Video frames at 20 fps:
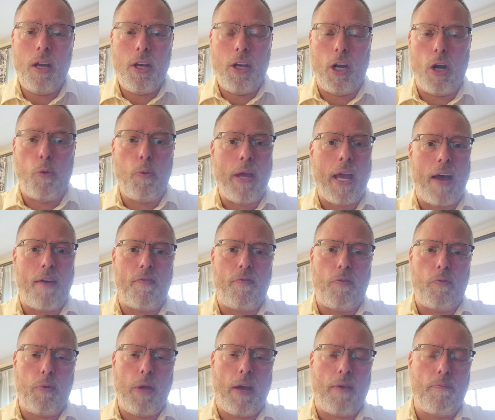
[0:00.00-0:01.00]
You know, we
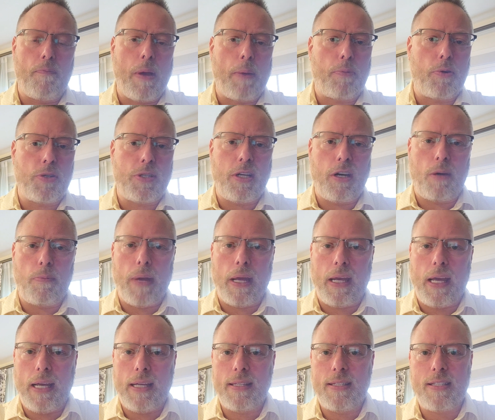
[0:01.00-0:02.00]
have members here
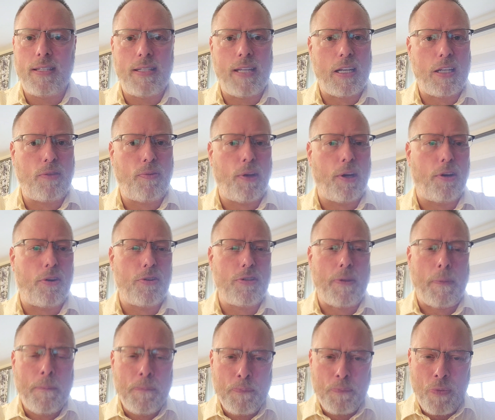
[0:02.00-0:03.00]
making 6
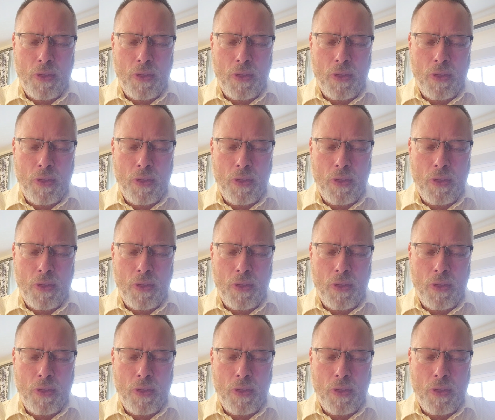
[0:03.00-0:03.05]
figures